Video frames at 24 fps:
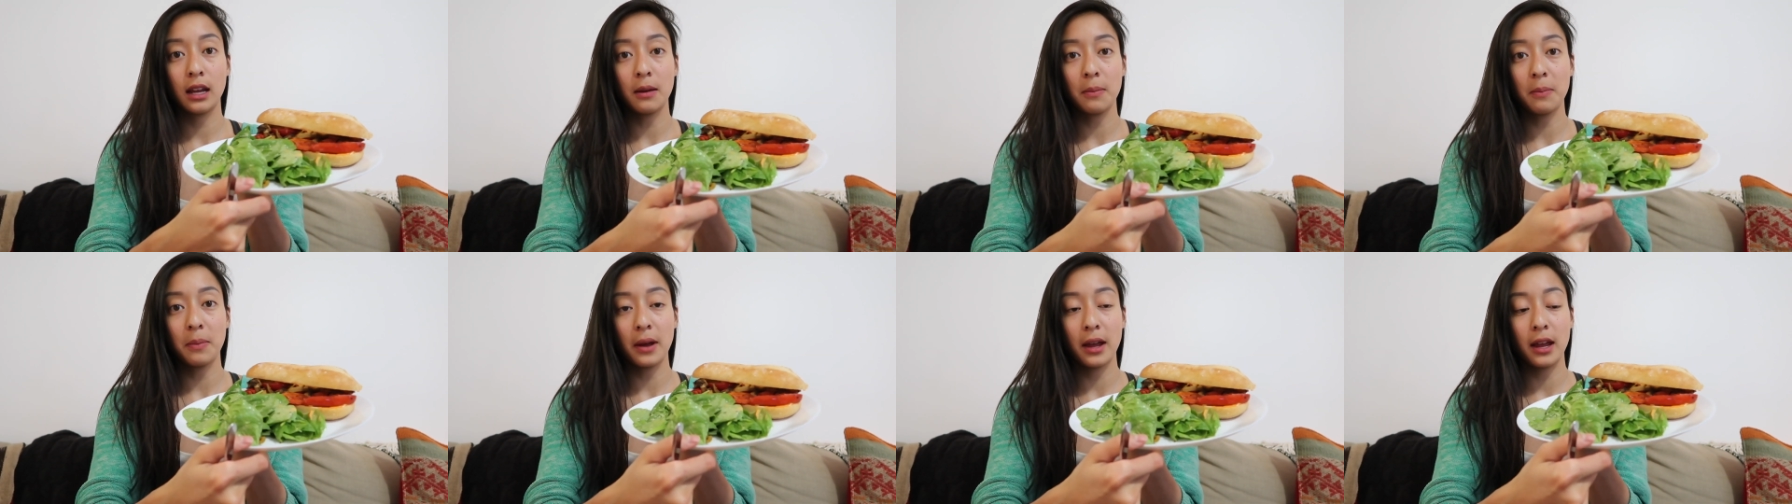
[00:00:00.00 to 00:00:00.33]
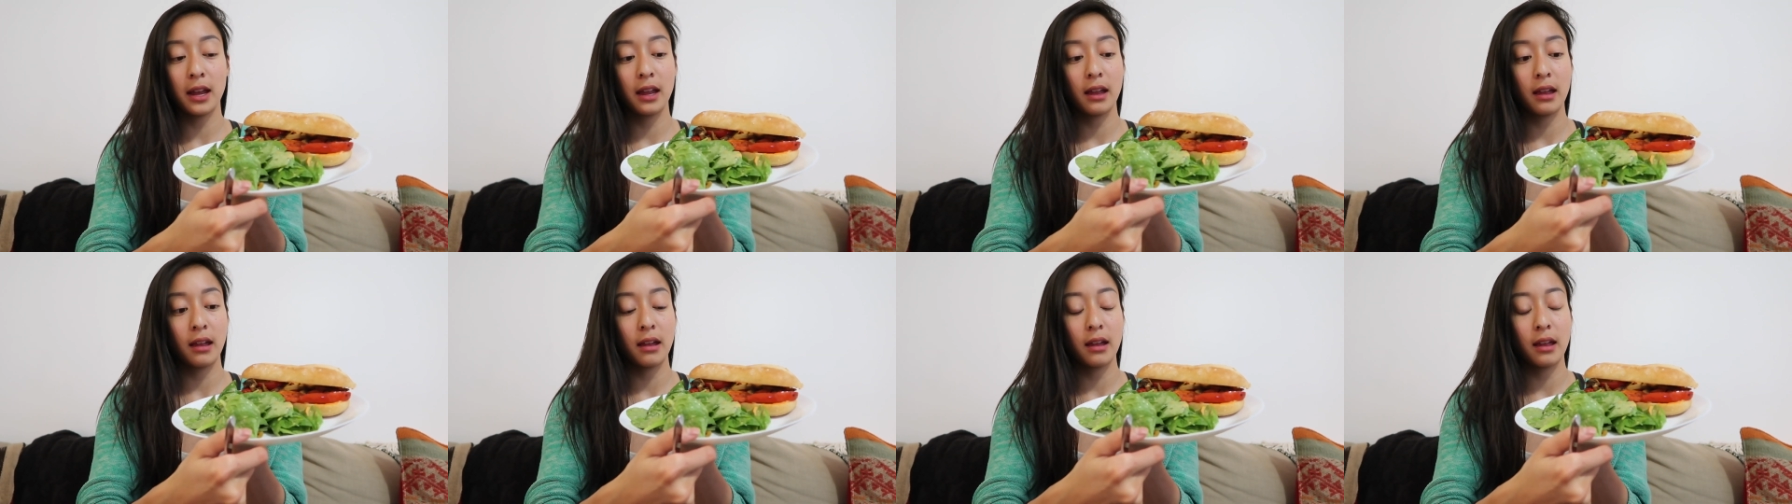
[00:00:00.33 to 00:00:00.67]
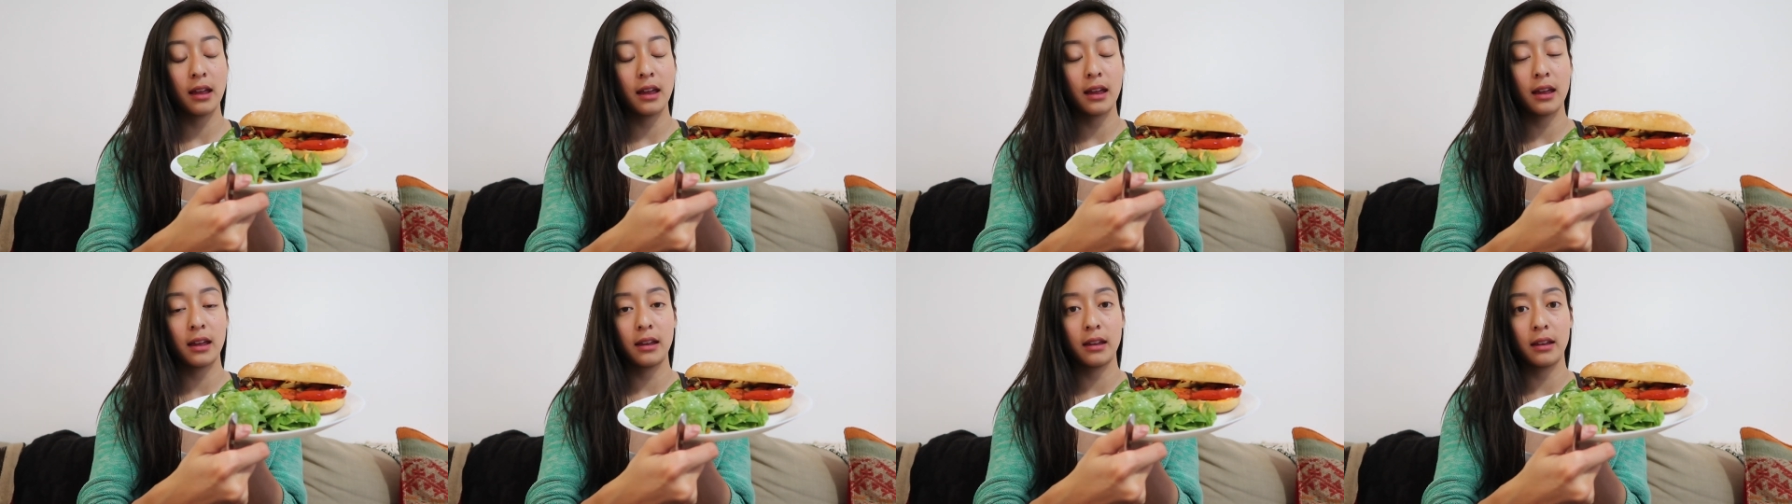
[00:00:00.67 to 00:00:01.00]
a bite
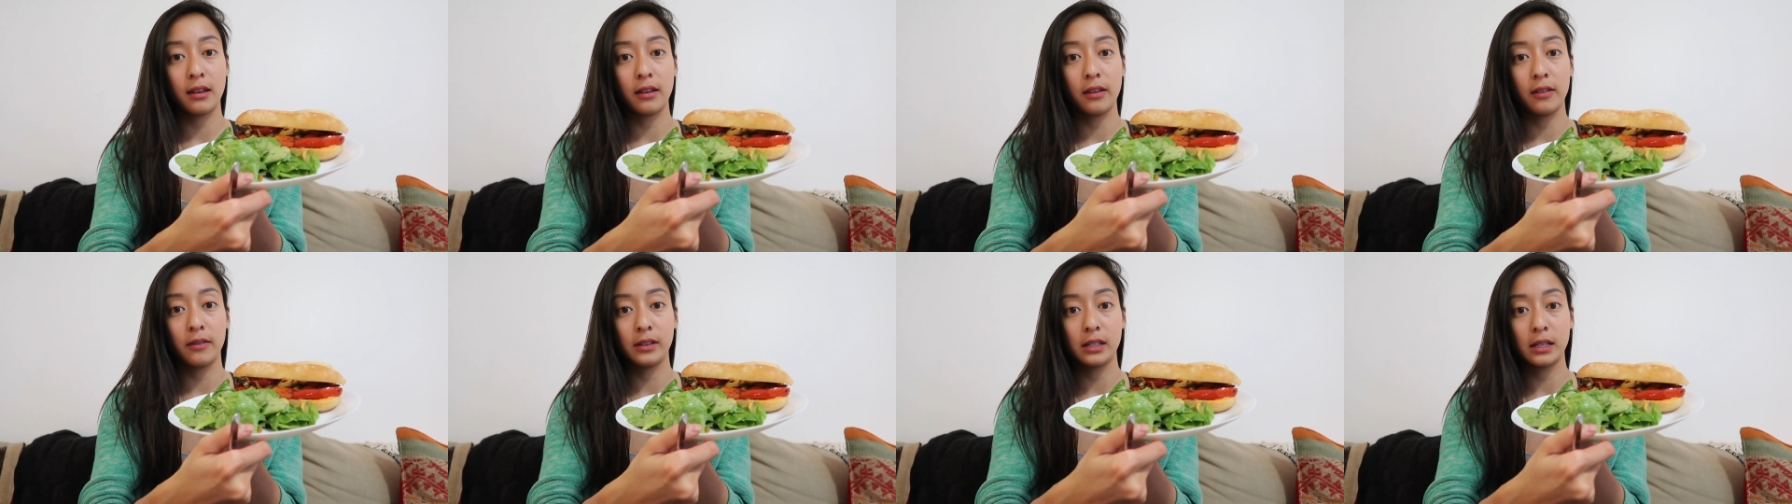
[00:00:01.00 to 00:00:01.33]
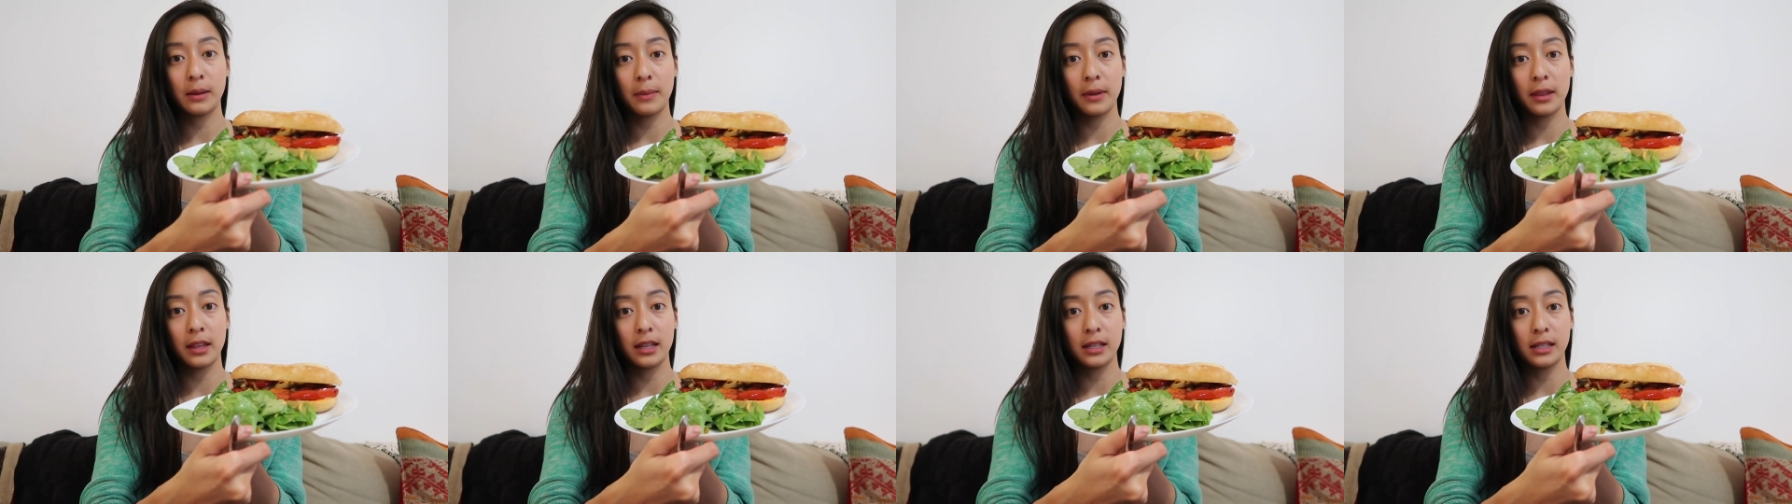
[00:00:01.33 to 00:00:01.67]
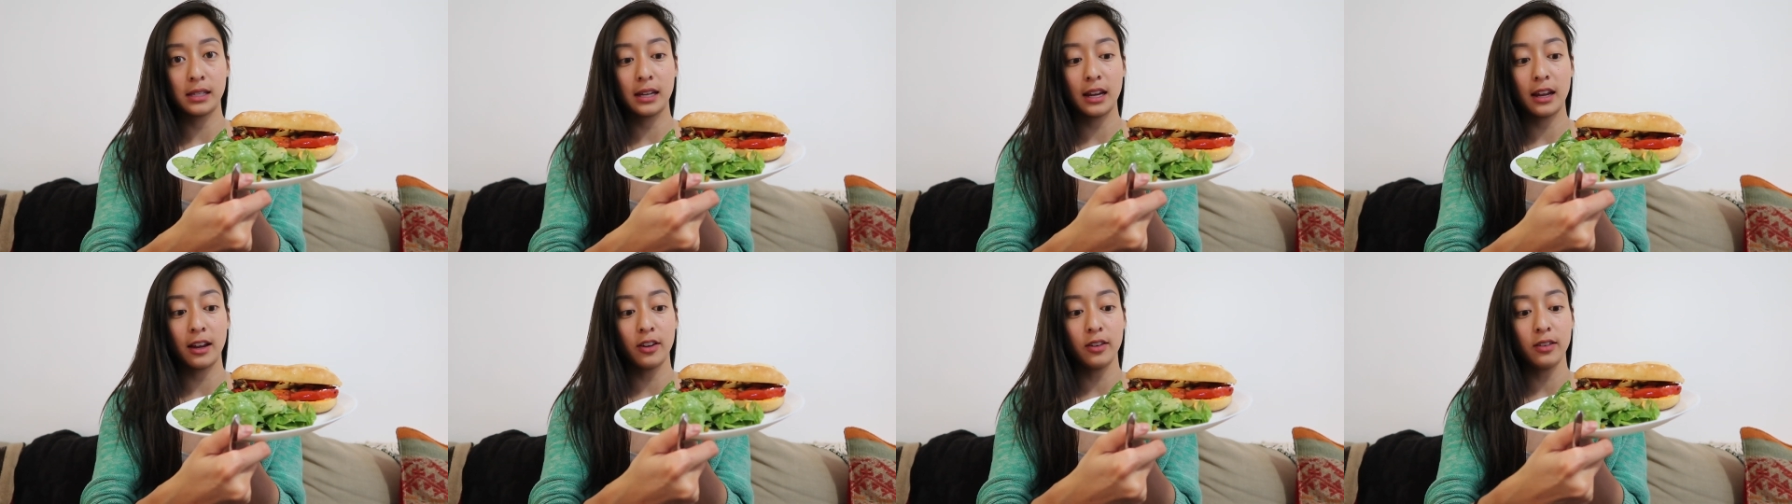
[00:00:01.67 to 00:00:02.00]
of some of this
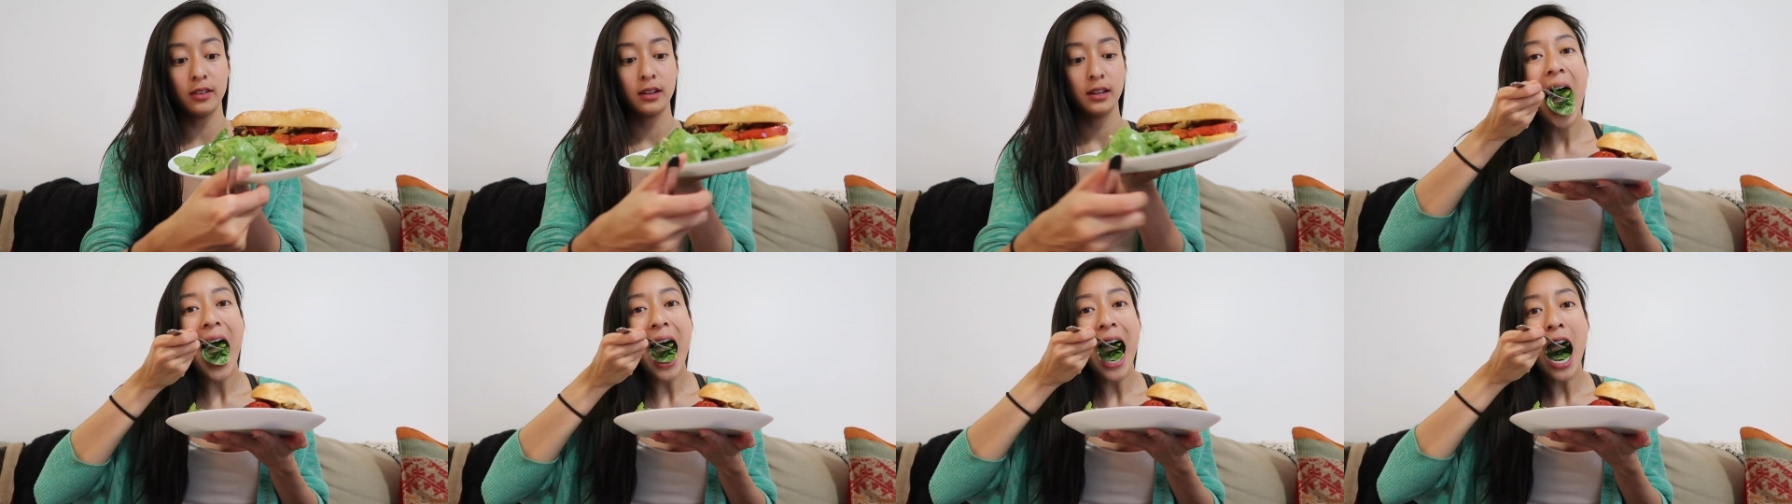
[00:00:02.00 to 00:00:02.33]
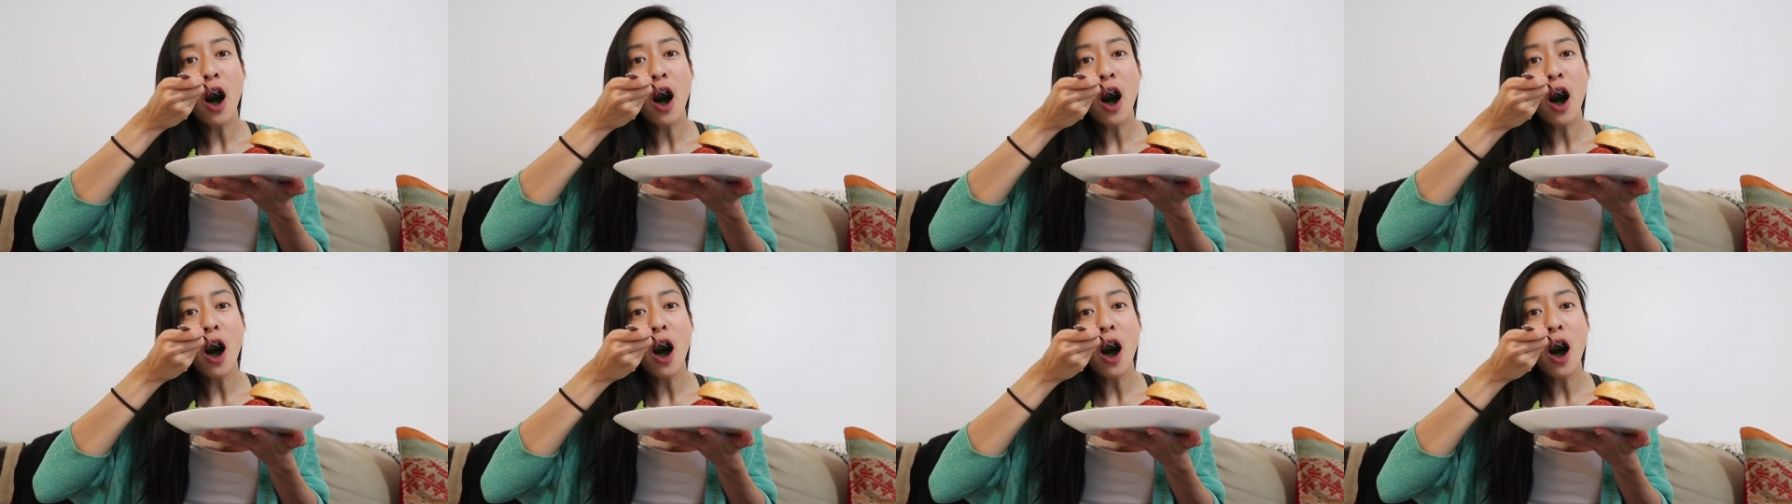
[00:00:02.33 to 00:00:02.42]
now.